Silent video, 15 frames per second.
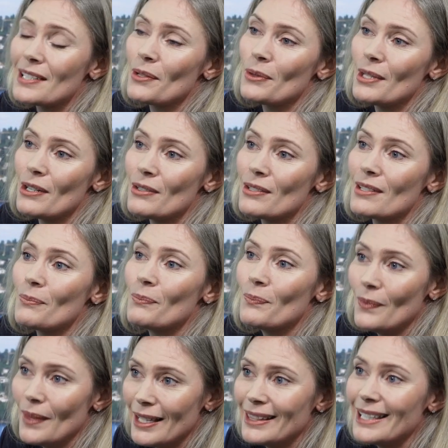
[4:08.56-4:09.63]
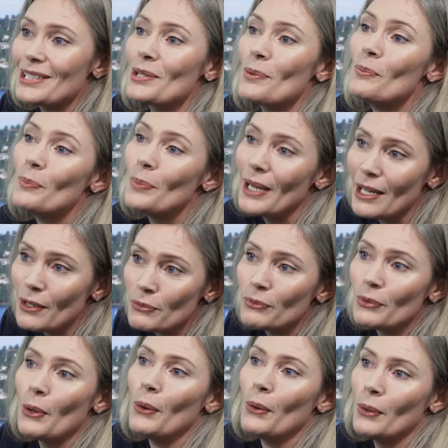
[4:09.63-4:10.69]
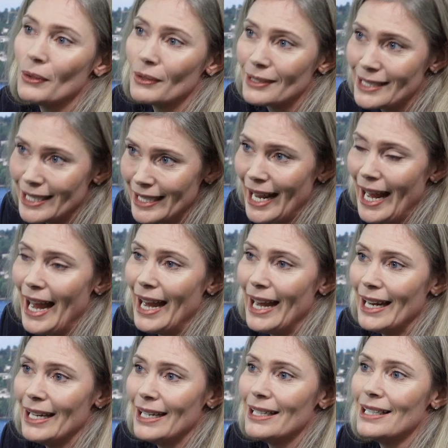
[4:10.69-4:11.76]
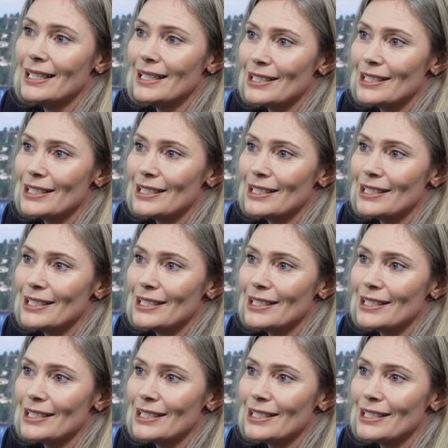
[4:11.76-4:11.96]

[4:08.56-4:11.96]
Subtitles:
So there's a big role today